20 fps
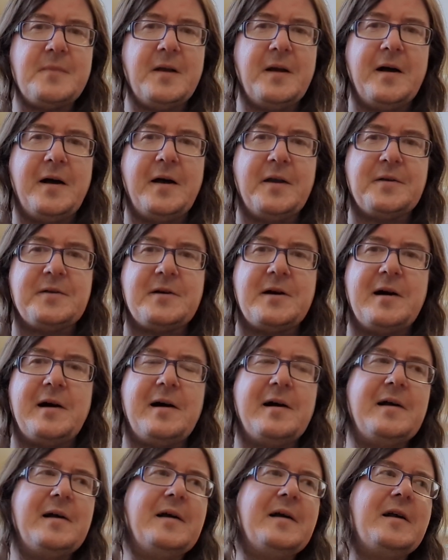And
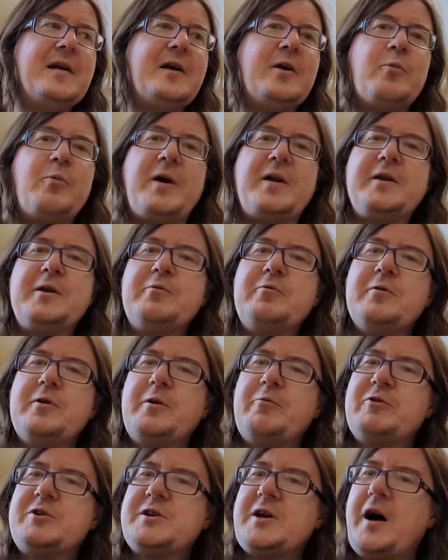when he
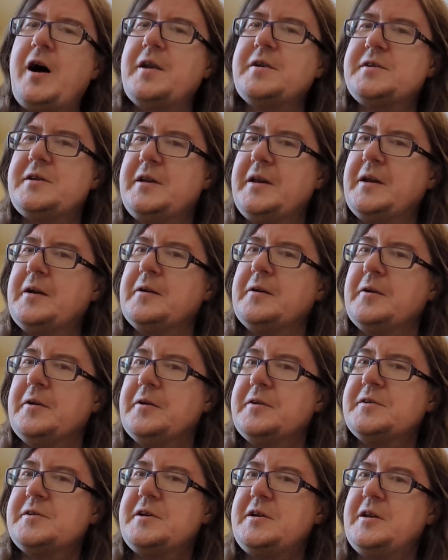returned to
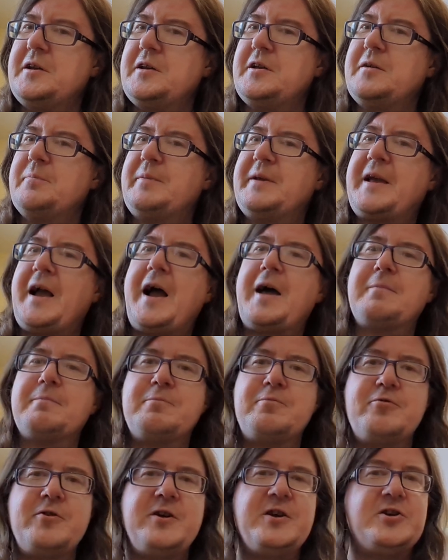England, he began
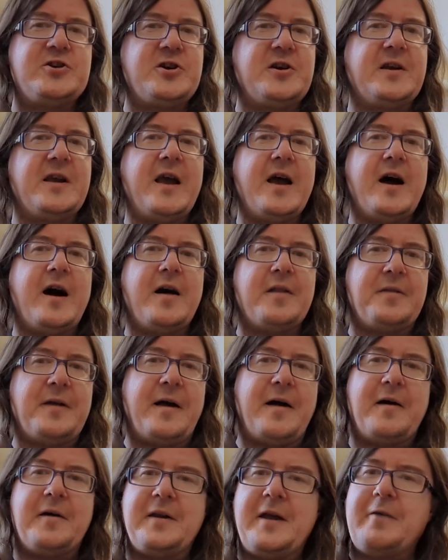preaching here,
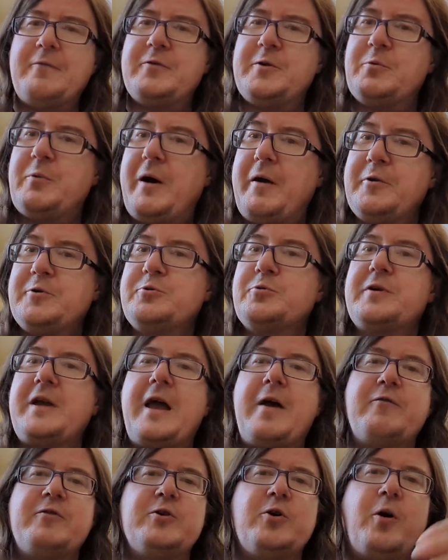there, and everywhere. He took
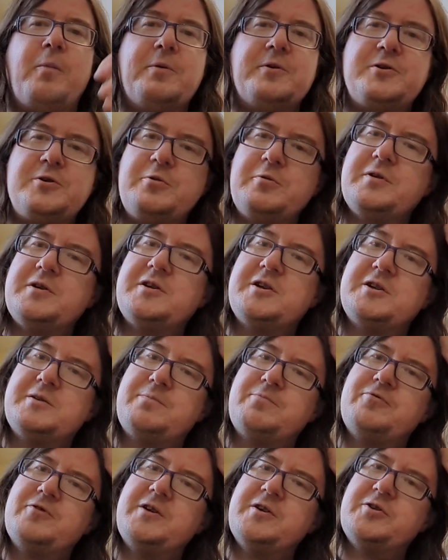every opportunity to
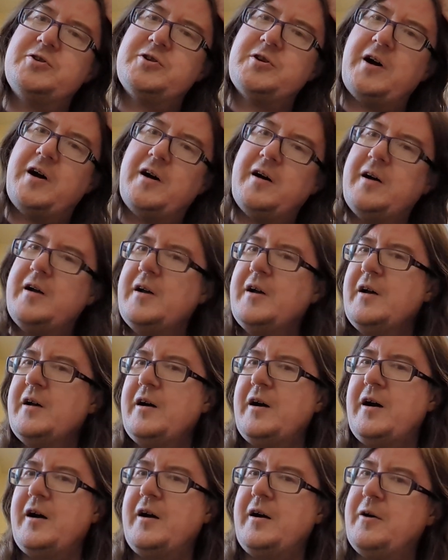preach
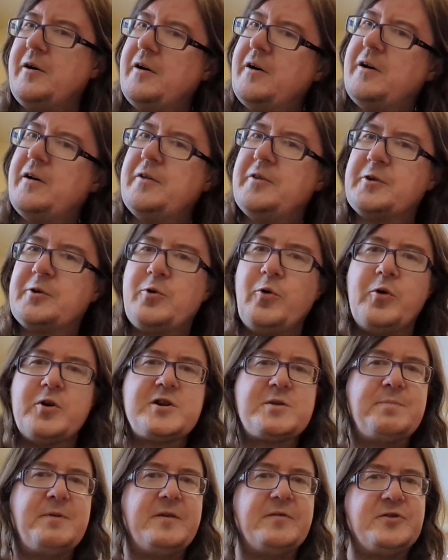the
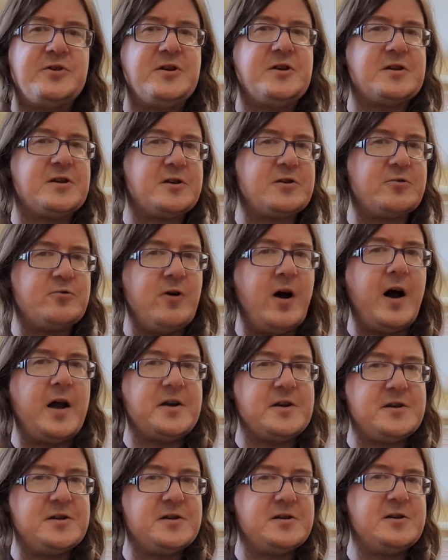gospel of Jesus
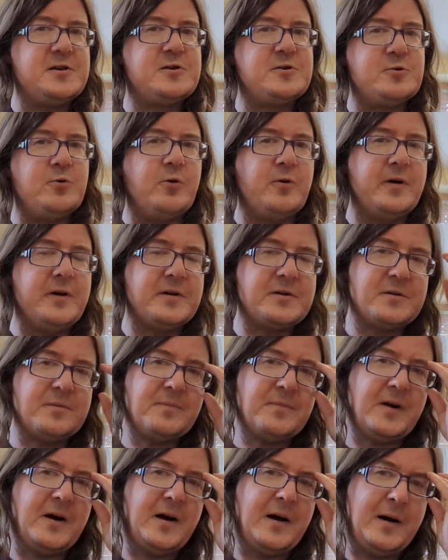Christ as he saw it.
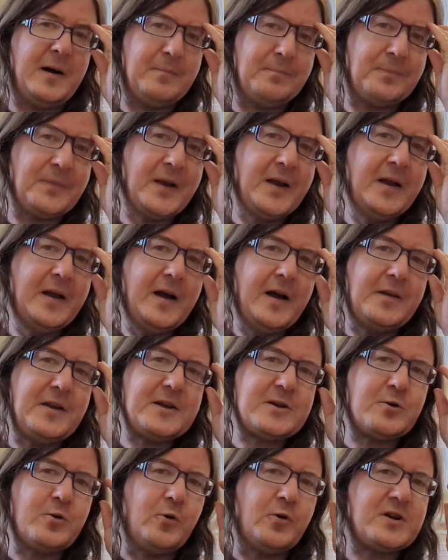And
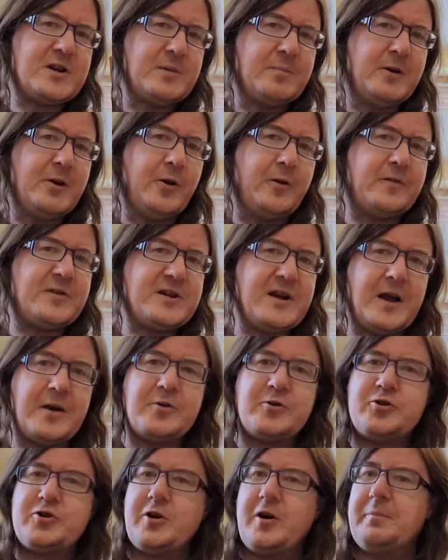this caused him a lot of
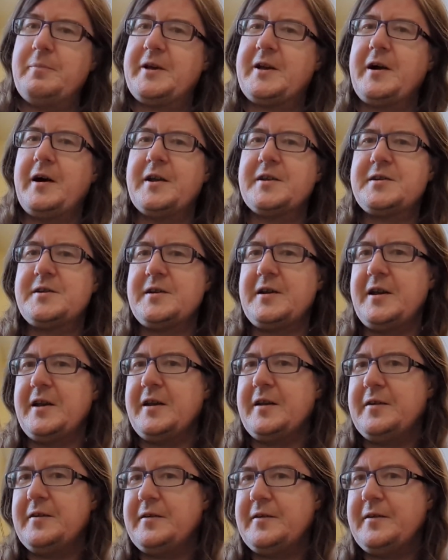tension, because
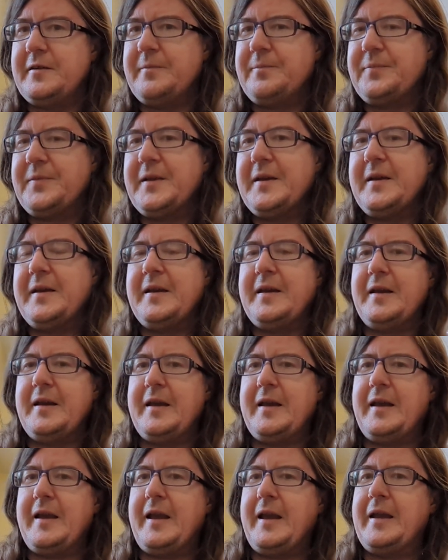in
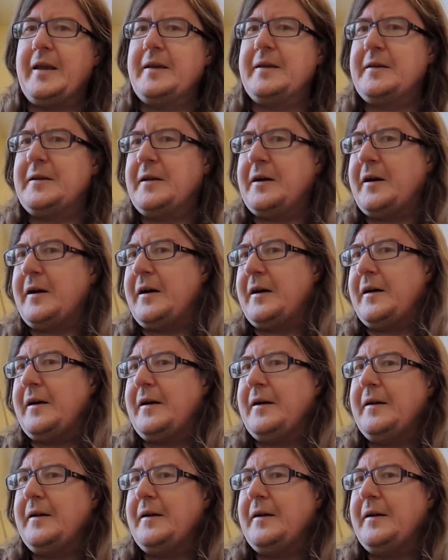England